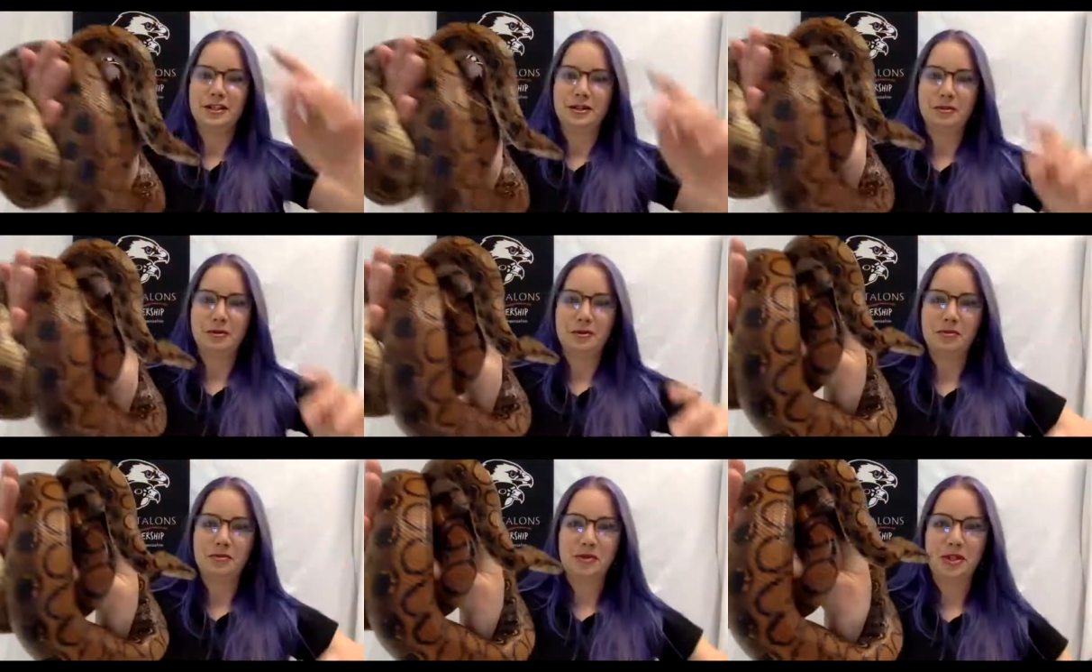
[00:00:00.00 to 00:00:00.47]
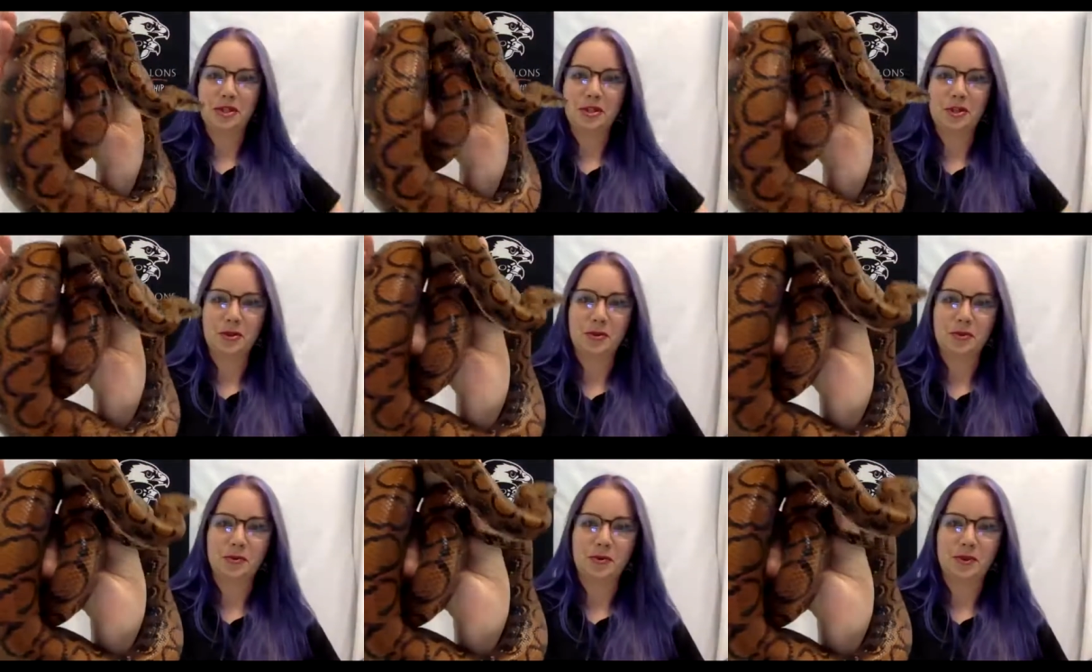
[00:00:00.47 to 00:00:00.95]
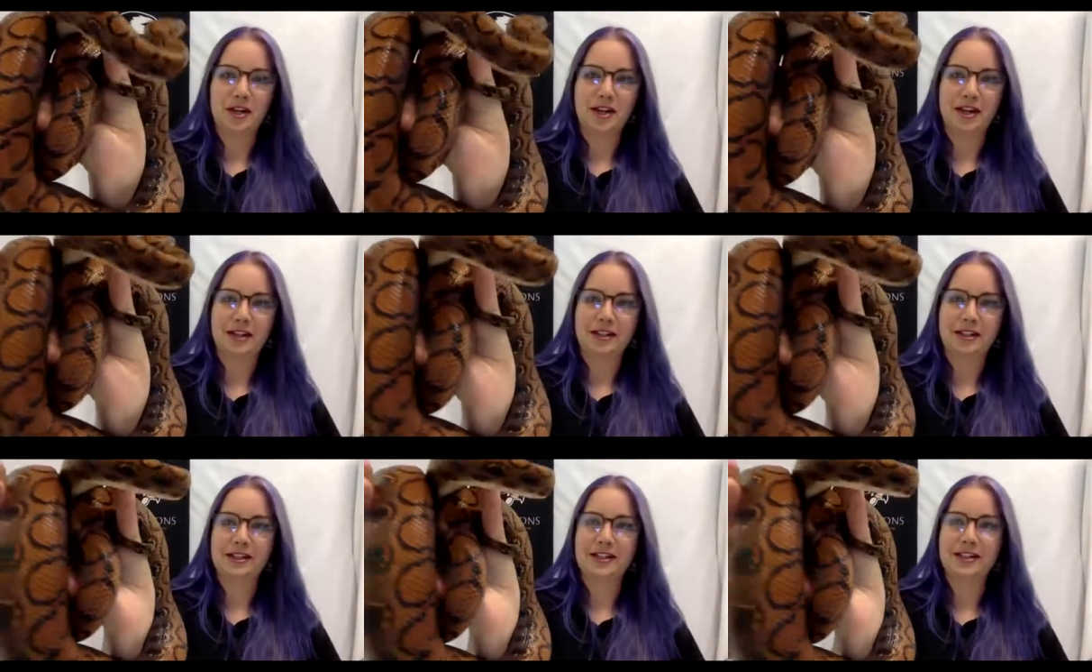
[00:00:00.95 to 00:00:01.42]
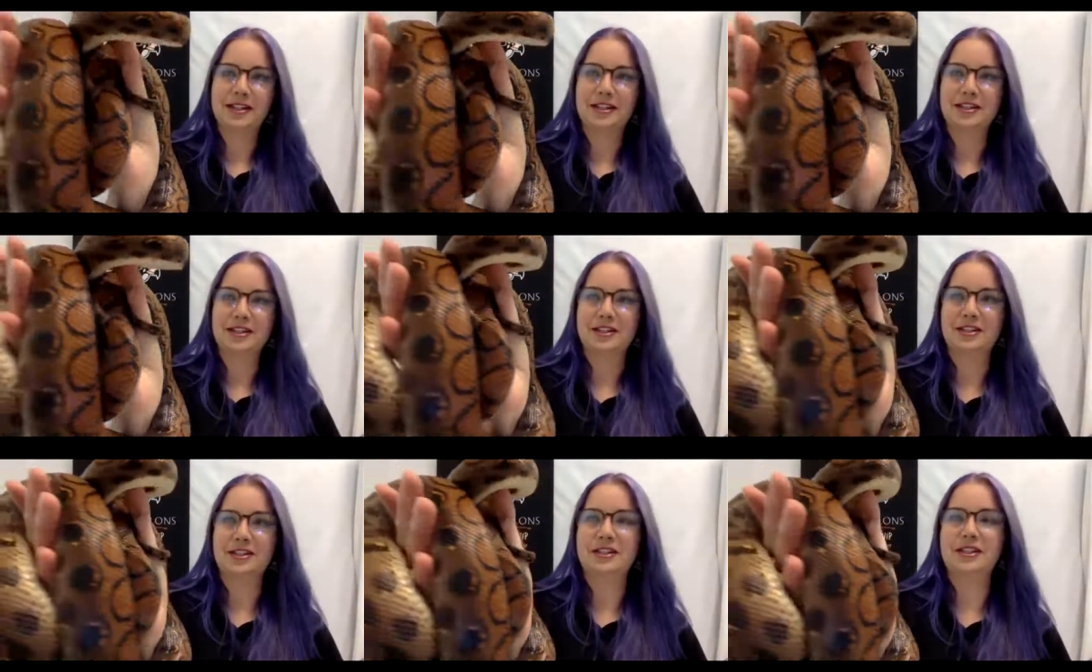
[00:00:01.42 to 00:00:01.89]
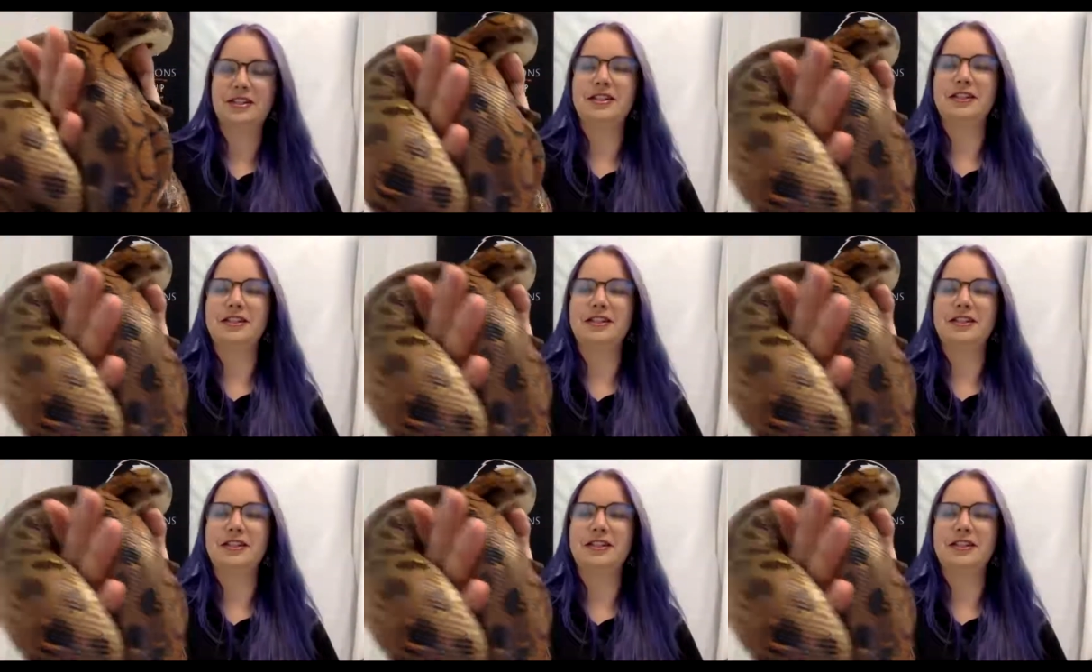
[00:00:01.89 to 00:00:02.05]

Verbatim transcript: you would be correct. She